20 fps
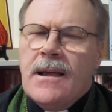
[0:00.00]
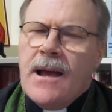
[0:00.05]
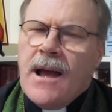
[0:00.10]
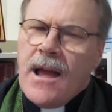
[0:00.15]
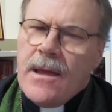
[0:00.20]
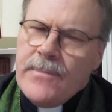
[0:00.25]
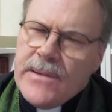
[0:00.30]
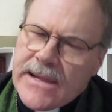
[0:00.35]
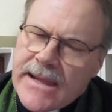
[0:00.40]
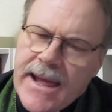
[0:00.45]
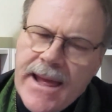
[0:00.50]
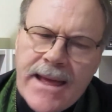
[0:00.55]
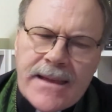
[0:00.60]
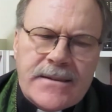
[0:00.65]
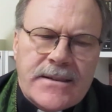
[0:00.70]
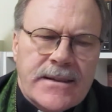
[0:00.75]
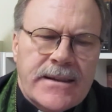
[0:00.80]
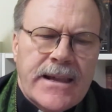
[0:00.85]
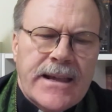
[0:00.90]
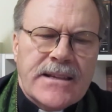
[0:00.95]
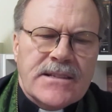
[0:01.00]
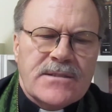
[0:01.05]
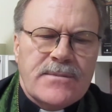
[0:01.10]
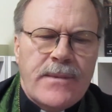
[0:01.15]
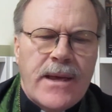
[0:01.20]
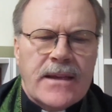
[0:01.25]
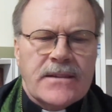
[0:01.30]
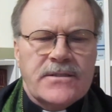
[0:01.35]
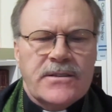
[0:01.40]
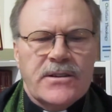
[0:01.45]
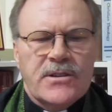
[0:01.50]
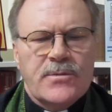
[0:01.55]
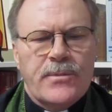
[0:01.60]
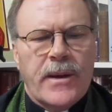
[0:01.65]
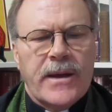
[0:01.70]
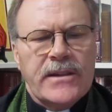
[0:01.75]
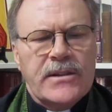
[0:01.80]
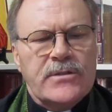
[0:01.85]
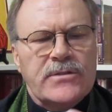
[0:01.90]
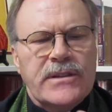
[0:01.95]
I began today's message by
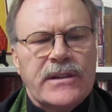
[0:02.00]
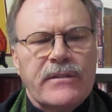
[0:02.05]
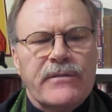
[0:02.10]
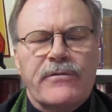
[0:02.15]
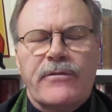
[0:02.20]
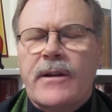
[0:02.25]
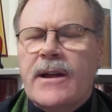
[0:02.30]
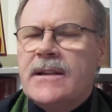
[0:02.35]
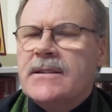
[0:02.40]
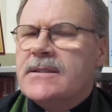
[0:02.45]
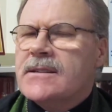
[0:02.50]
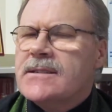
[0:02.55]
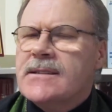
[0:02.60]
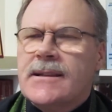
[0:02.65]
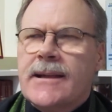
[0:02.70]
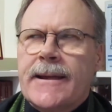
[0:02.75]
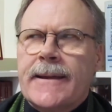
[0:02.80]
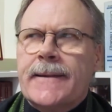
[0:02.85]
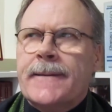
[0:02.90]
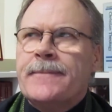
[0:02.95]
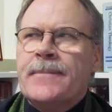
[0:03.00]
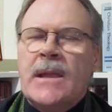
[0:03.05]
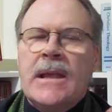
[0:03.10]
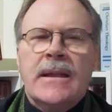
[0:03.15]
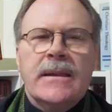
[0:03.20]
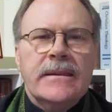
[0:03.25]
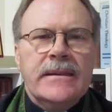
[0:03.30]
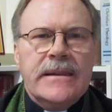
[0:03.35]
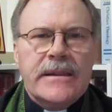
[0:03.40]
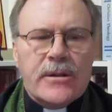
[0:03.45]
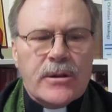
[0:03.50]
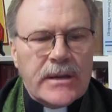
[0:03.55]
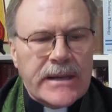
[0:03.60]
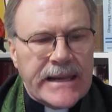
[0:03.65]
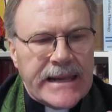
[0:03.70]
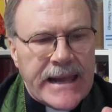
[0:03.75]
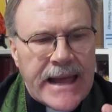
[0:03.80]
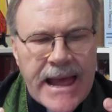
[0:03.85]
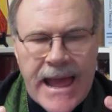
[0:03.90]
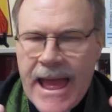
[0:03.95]
using phrases like
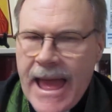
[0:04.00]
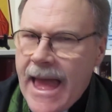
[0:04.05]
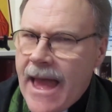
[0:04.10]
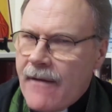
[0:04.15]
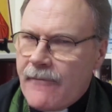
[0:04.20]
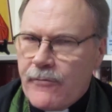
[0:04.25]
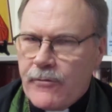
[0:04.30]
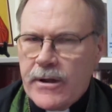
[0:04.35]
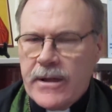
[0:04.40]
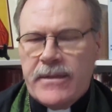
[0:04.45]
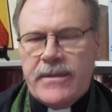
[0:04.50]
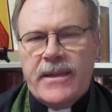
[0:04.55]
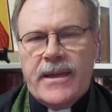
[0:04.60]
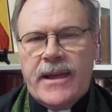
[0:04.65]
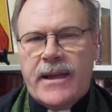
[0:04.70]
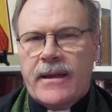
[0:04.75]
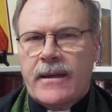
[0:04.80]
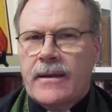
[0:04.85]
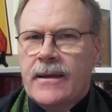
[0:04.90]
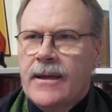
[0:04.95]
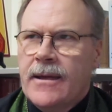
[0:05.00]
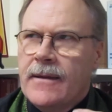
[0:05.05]
nearly everything,